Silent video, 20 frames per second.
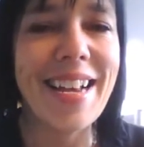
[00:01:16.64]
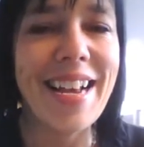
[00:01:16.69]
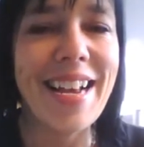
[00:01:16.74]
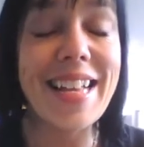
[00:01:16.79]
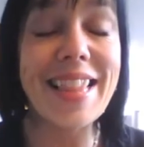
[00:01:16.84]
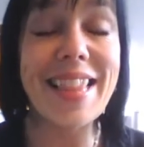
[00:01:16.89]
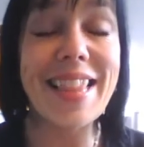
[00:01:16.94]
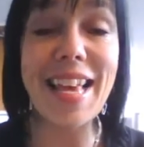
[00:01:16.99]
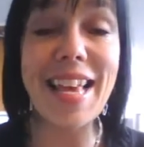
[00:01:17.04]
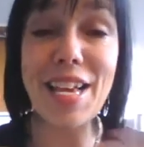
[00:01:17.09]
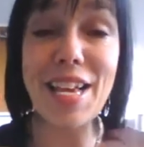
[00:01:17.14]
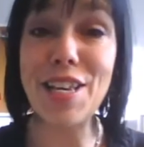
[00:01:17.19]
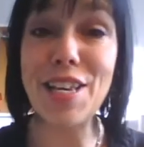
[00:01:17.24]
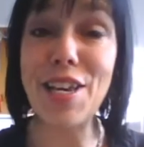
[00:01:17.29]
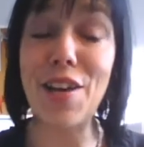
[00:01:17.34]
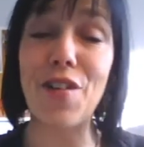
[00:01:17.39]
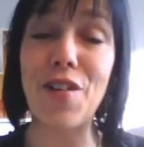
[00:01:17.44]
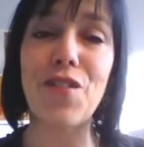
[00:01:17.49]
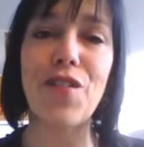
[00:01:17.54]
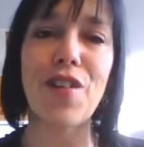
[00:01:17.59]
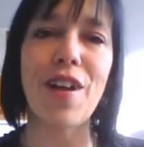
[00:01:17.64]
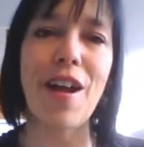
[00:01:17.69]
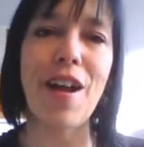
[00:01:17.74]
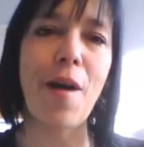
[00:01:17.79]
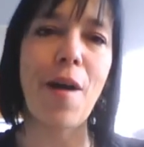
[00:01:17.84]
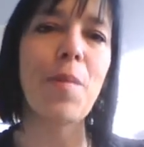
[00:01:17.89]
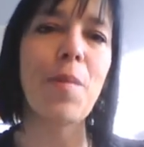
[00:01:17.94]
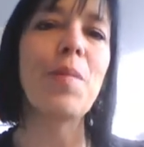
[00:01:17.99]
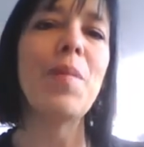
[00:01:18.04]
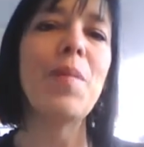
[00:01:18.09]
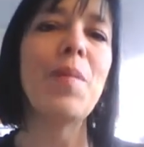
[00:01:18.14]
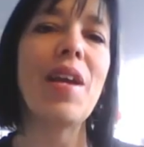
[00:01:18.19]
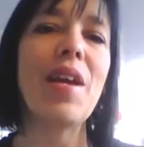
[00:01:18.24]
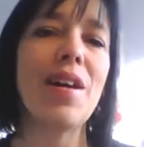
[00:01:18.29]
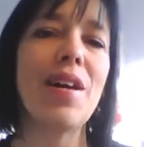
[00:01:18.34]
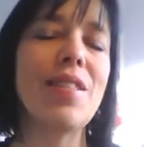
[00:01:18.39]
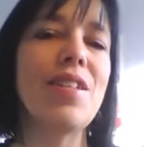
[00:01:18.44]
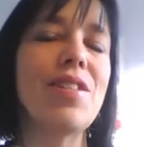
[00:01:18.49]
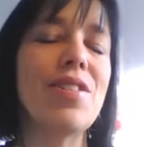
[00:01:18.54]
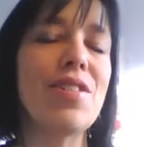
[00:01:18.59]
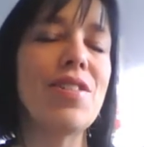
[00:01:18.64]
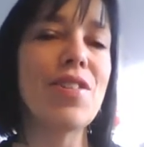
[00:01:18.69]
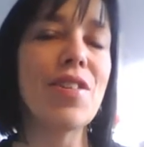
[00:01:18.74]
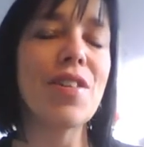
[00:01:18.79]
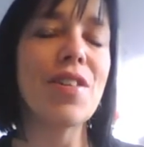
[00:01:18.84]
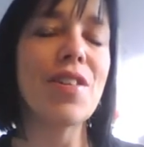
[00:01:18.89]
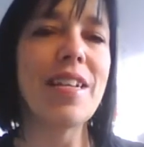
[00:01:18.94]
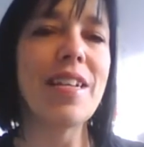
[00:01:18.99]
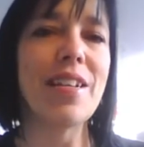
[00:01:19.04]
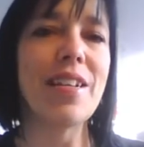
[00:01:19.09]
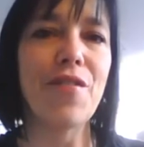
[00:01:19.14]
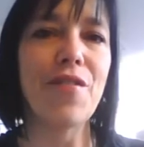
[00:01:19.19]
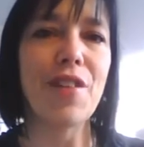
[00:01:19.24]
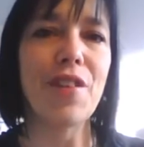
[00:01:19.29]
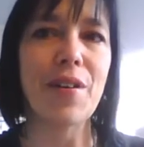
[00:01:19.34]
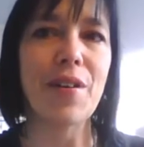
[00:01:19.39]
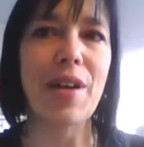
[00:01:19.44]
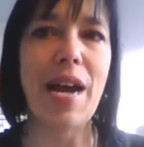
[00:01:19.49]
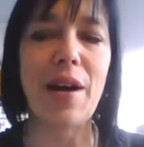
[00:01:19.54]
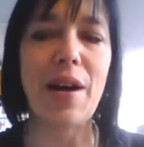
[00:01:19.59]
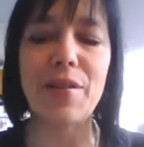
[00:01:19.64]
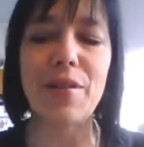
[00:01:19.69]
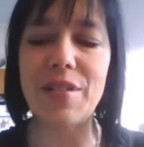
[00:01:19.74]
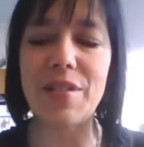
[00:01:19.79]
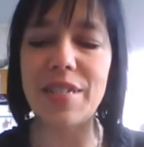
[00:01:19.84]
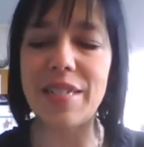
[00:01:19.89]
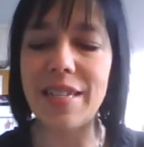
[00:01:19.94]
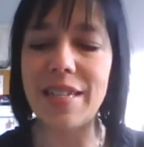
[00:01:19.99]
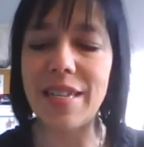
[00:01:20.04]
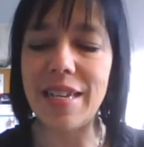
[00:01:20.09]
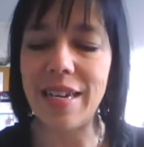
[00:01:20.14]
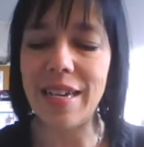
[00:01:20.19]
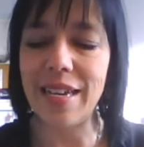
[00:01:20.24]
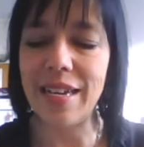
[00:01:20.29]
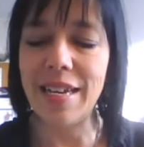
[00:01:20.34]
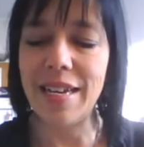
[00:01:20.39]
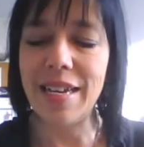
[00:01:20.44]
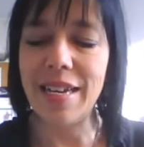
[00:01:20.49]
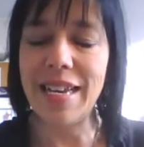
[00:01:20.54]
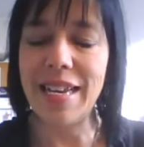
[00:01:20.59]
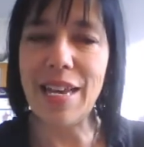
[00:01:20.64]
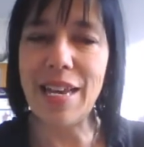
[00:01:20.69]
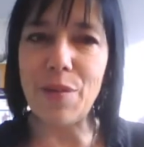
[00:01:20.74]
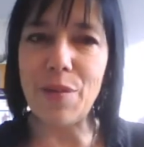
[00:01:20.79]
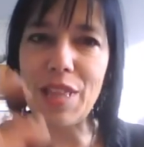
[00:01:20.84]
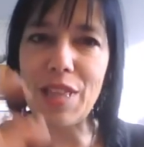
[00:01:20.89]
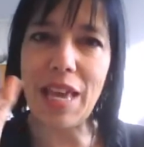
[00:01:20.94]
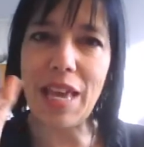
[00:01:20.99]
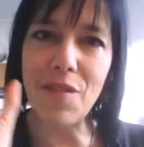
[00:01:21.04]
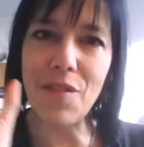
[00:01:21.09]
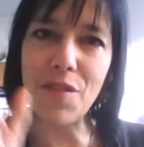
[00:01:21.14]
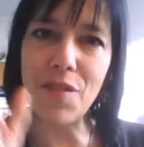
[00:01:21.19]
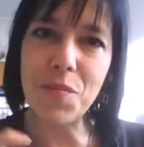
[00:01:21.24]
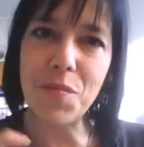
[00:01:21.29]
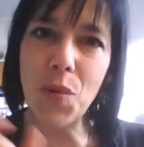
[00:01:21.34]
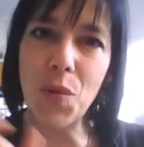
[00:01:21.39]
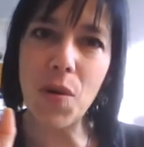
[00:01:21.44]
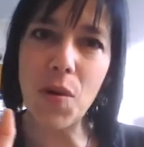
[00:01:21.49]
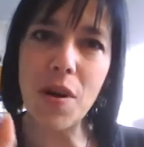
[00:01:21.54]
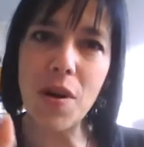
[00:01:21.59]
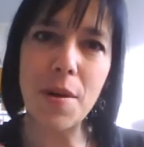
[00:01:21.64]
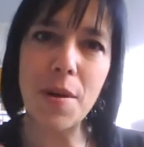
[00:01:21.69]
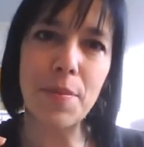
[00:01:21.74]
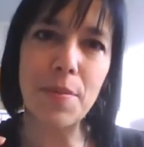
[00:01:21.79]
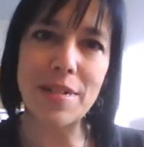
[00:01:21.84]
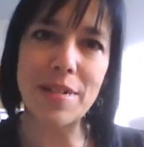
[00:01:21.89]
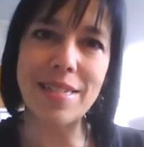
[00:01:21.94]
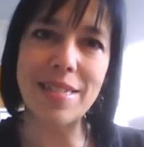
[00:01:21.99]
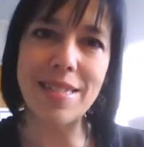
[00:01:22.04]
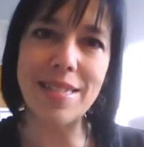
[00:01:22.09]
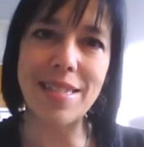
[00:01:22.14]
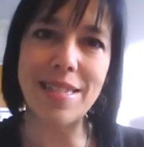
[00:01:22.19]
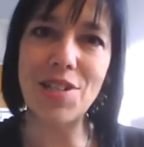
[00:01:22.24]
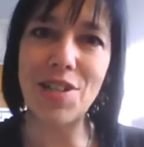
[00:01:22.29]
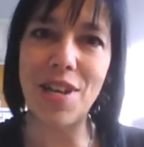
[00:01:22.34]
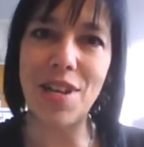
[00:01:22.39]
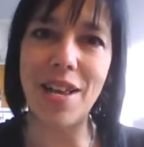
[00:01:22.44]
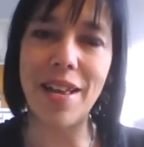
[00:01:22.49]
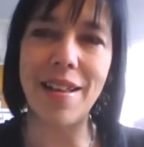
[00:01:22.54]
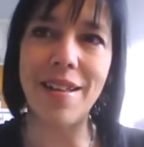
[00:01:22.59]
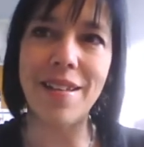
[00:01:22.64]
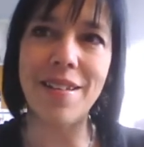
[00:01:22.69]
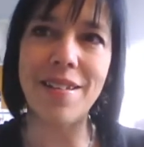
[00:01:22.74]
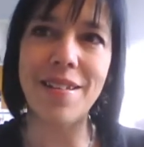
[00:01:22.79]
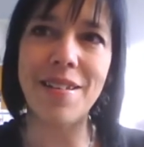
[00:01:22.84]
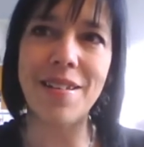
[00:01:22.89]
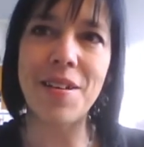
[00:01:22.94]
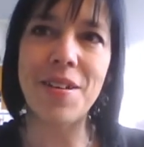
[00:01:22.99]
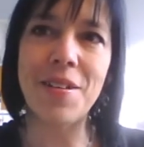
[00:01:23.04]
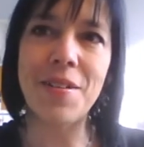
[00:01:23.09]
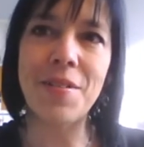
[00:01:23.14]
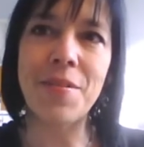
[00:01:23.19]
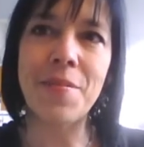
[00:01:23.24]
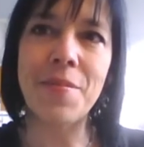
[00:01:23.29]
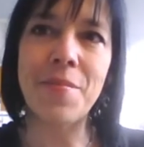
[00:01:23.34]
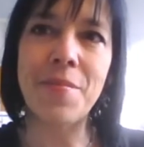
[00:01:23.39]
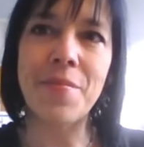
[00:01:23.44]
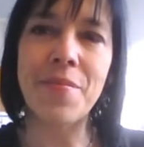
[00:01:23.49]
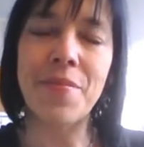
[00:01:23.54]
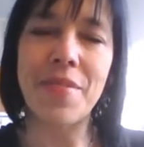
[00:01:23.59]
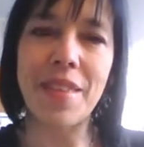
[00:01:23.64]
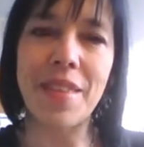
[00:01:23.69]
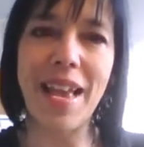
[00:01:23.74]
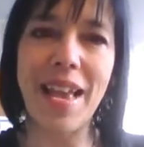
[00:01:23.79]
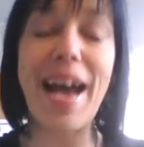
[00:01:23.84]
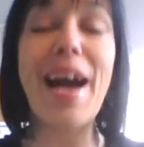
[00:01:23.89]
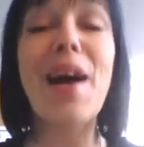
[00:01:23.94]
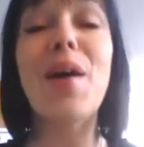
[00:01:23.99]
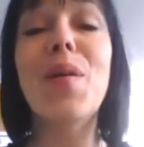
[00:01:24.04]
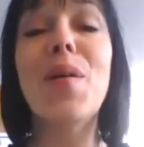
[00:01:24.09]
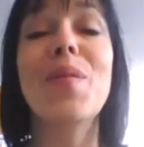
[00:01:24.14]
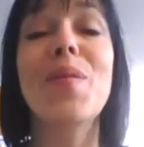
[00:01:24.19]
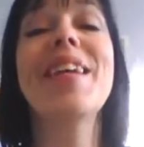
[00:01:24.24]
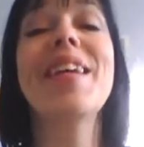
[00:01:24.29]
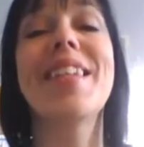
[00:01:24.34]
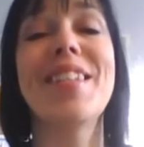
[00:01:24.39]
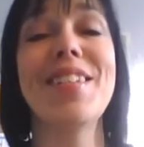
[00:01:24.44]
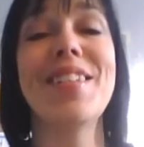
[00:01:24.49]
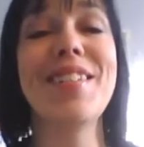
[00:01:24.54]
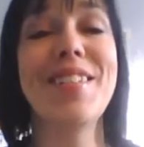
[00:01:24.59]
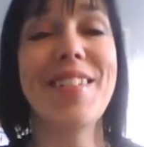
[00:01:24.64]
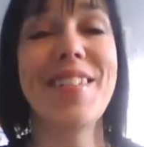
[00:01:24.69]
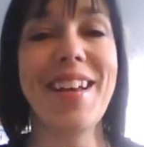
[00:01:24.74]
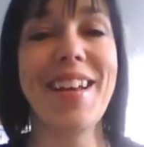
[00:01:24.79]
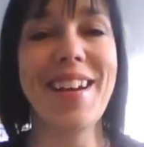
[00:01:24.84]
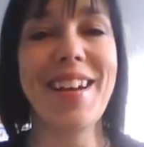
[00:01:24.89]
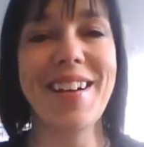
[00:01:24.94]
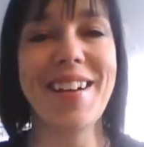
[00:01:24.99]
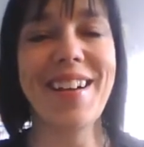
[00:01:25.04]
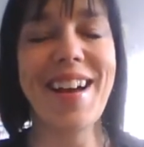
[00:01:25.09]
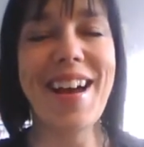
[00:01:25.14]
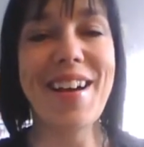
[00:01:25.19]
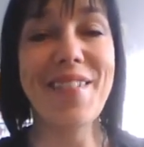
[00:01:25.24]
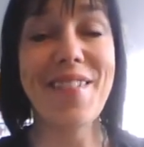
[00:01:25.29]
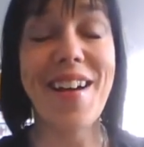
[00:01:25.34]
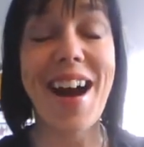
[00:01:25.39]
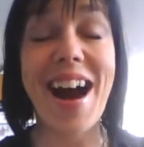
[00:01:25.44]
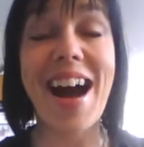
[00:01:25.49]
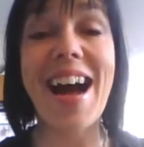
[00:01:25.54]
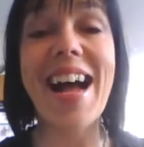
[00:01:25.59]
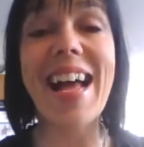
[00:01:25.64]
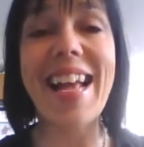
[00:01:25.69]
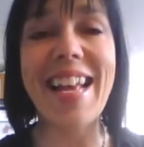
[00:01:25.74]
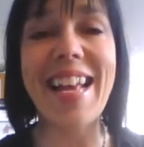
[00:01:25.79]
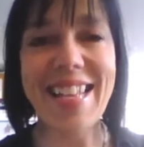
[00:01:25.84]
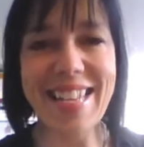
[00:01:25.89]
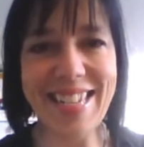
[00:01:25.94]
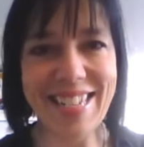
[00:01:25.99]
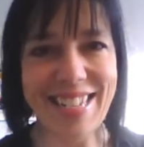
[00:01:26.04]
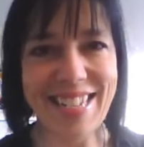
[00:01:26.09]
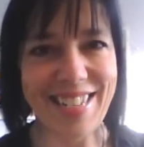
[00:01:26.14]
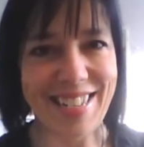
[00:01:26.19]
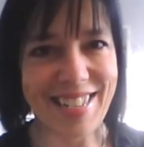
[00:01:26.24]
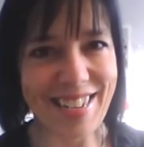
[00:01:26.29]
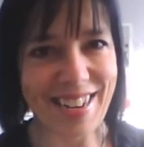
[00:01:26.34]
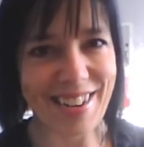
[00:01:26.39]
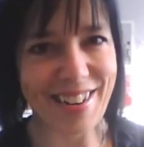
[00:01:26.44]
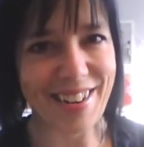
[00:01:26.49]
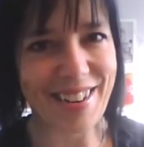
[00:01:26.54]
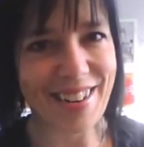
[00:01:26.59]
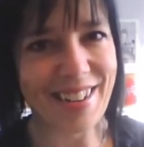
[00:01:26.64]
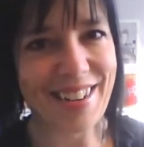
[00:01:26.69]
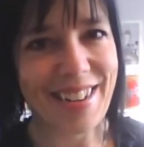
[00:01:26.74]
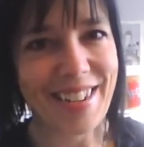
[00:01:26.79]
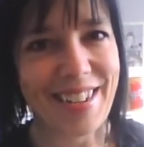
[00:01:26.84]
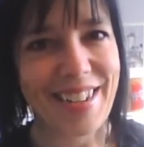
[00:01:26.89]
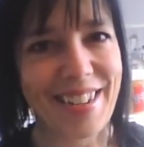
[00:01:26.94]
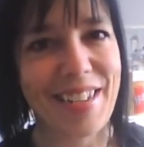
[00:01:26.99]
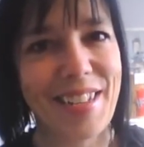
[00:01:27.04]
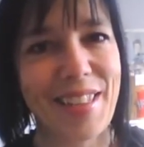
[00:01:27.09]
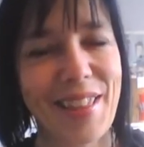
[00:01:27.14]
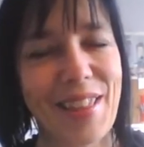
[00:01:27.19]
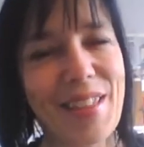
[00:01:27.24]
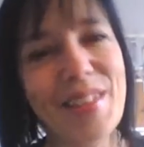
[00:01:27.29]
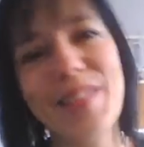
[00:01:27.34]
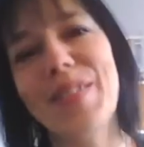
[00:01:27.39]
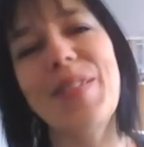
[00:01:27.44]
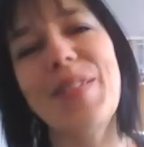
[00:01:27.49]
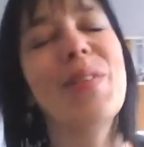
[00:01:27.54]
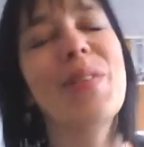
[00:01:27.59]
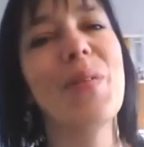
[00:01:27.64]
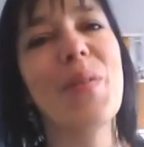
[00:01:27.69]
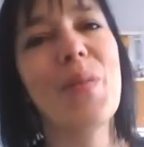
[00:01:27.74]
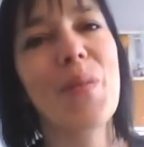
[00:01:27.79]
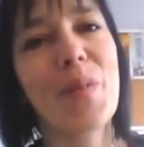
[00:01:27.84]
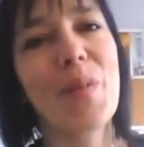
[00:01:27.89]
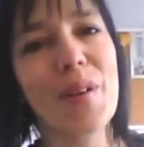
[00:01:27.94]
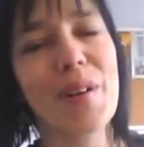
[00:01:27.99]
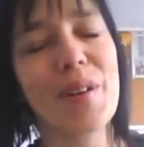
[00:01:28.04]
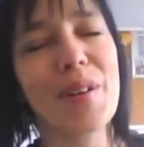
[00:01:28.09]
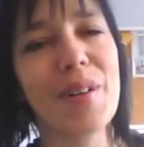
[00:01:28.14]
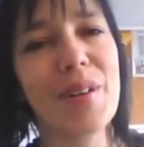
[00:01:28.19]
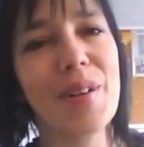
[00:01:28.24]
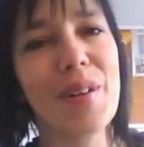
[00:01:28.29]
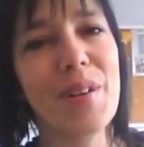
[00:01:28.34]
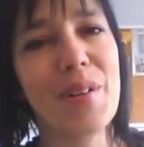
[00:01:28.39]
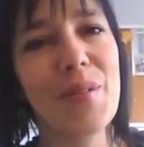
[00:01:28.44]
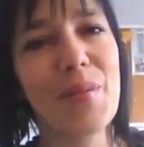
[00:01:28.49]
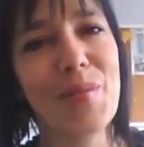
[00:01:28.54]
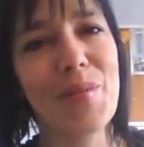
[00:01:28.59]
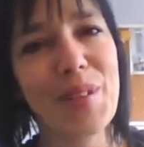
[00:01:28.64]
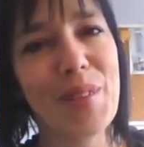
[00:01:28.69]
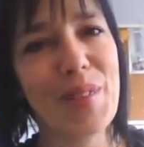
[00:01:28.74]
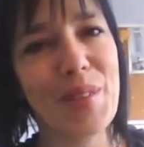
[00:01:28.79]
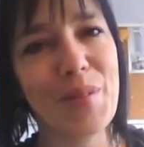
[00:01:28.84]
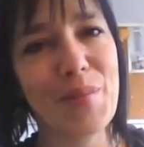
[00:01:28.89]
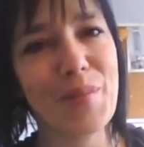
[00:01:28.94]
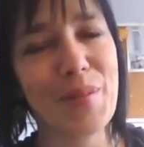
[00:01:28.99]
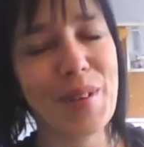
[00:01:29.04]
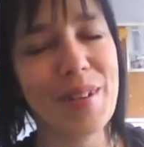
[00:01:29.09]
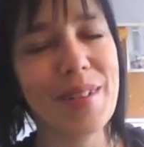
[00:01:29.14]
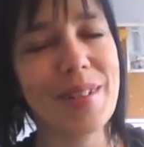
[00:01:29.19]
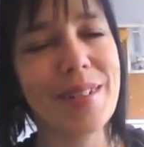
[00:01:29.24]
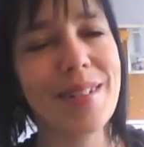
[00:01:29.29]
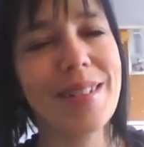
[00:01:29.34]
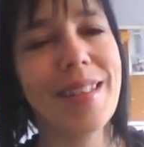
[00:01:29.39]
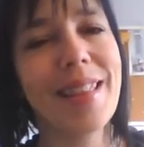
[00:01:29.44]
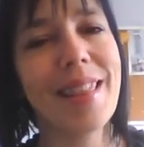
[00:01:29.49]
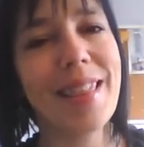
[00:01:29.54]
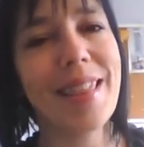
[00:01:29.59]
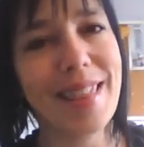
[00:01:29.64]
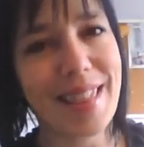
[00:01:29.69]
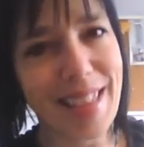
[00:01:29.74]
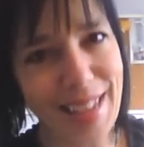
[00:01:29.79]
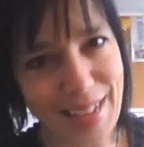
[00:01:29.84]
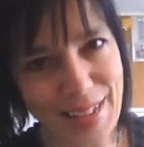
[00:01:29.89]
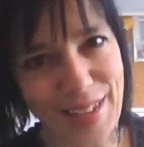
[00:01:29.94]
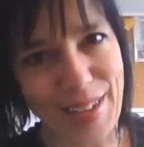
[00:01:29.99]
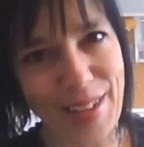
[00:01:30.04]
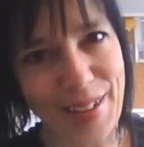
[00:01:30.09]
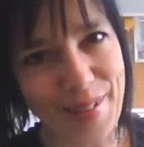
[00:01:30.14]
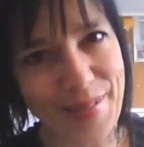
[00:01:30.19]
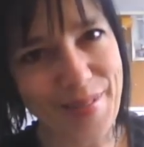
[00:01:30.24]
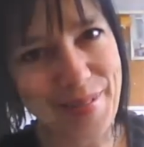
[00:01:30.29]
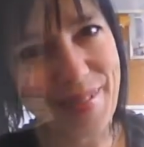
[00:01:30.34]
And thank you for helping me on this journey to figure out with even more precision how we can share, how I can share this work with the world. Thank you.